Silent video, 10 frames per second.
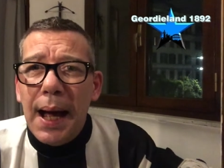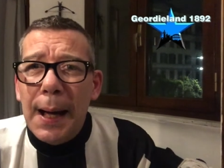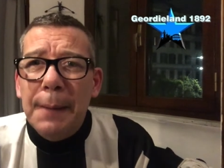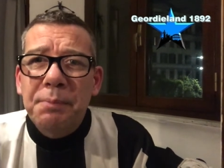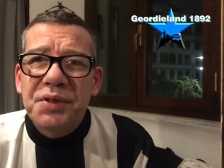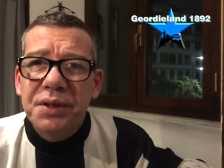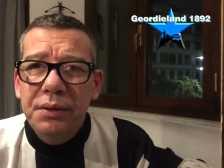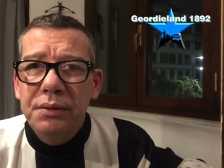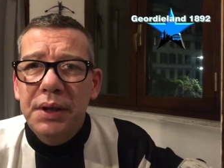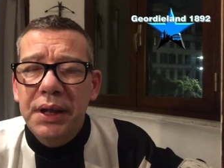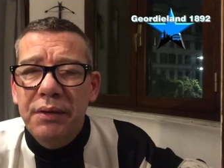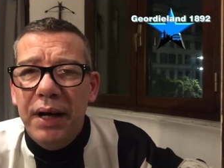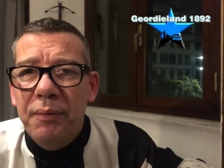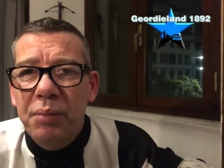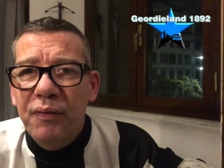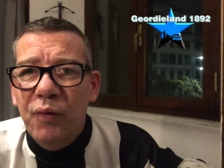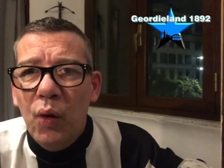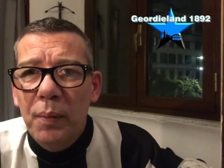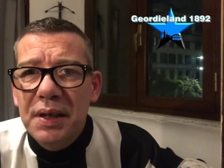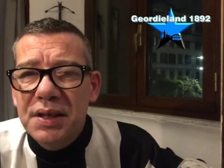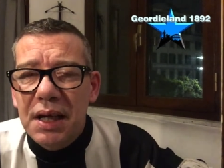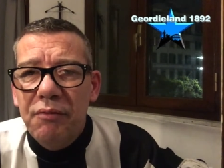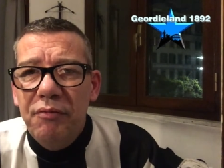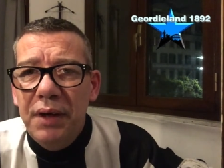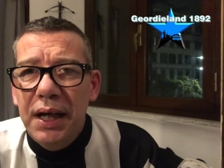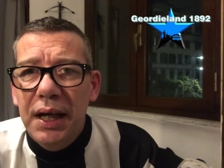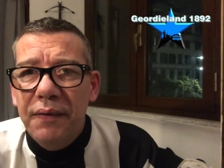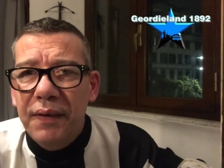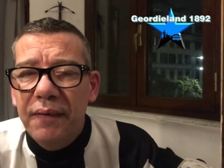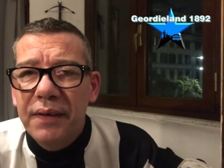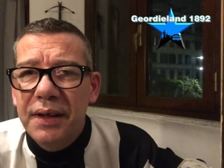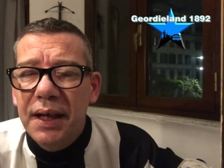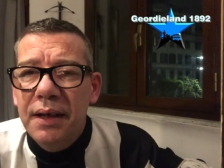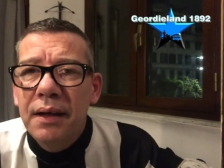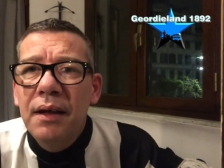absolutely great performance. I really think they did.